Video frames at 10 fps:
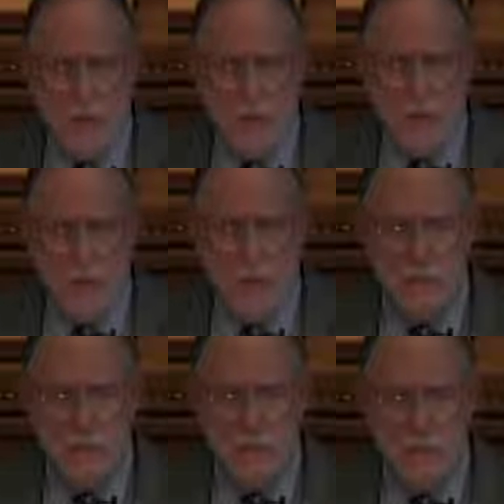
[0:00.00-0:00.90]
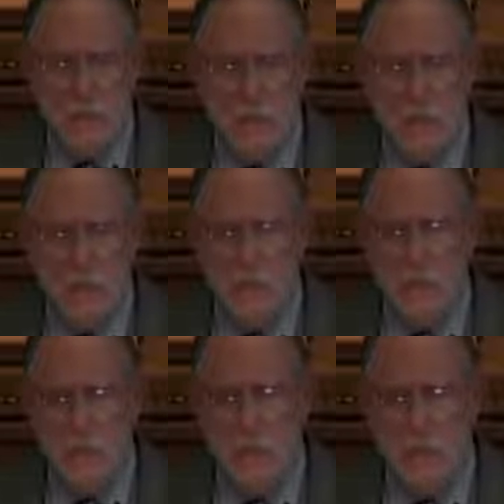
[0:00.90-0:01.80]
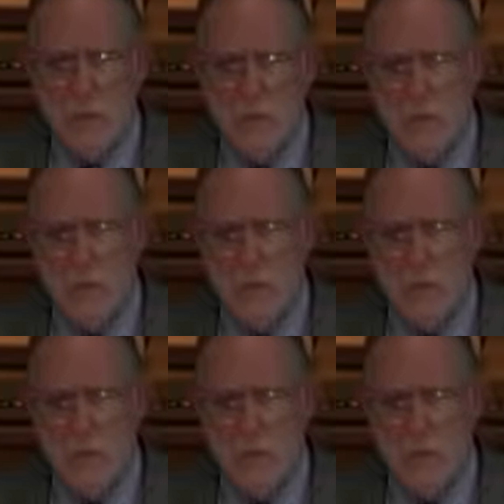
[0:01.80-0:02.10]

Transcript: No one is speaking in this clip.